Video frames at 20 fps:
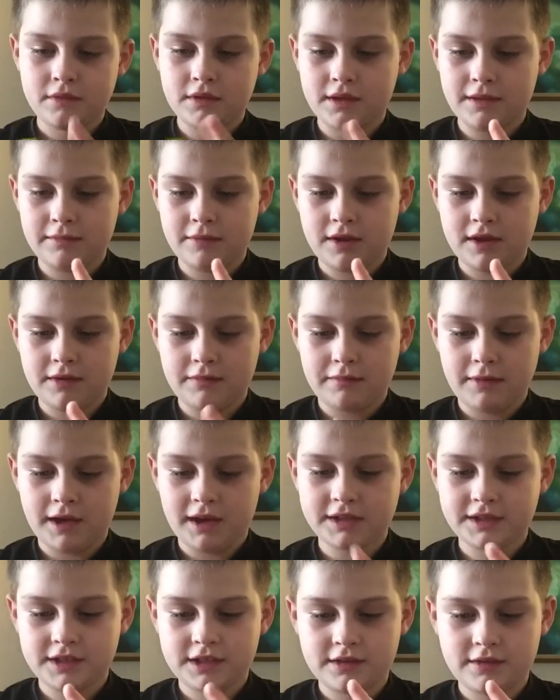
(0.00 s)
let me get back
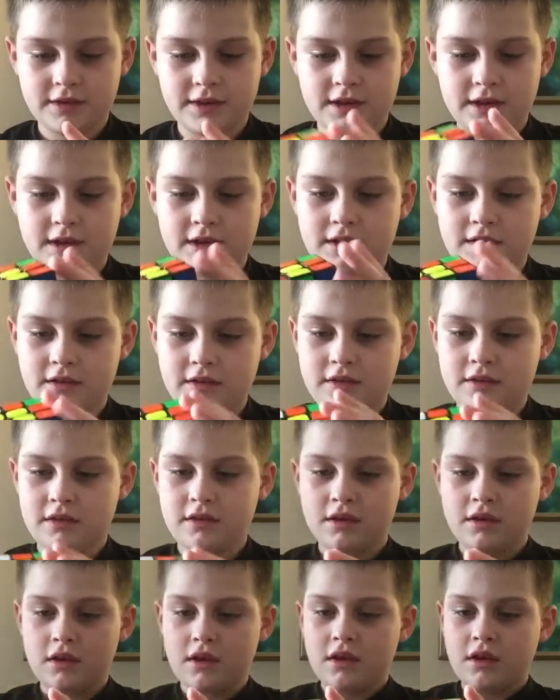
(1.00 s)
to it,
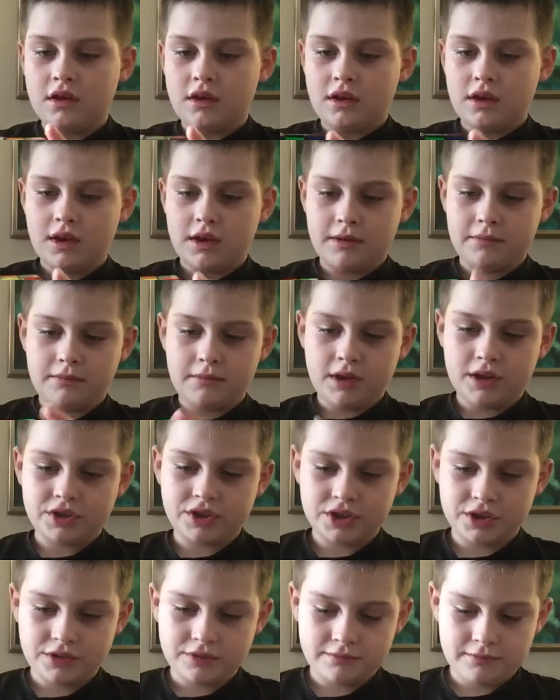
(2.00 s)
I'll
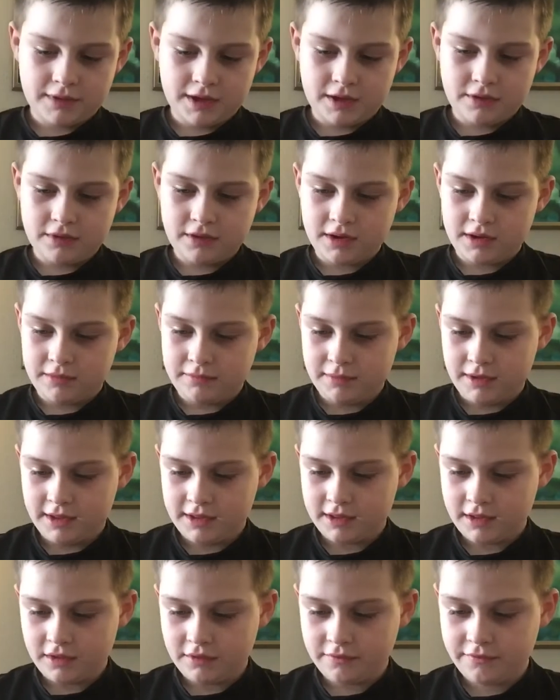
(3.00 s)
just make it
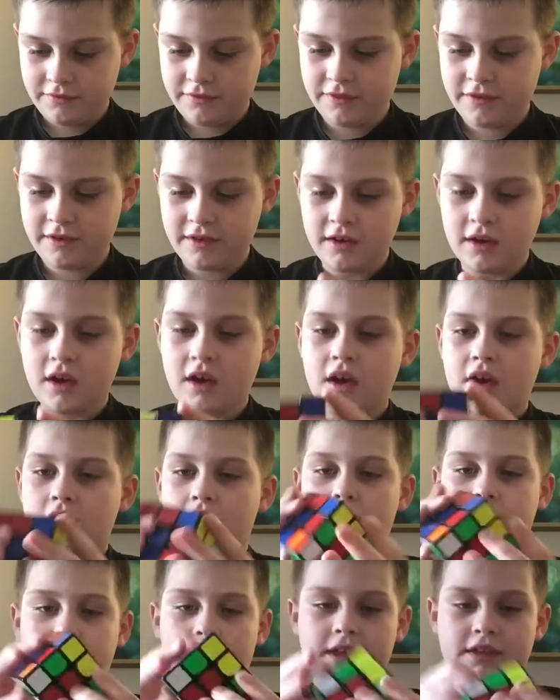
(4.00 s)
myself.
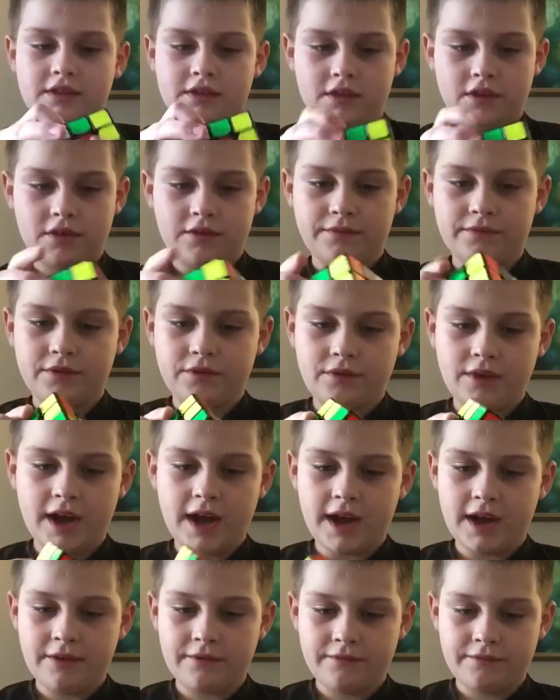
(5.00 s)
Okay, so if you
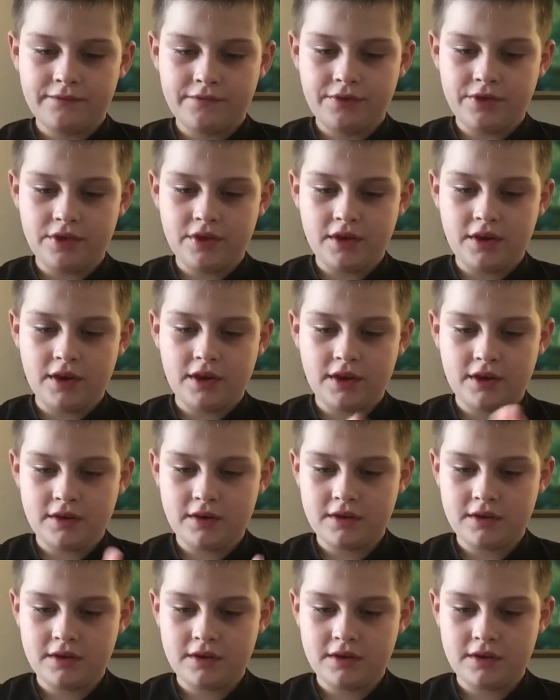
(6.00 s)
have the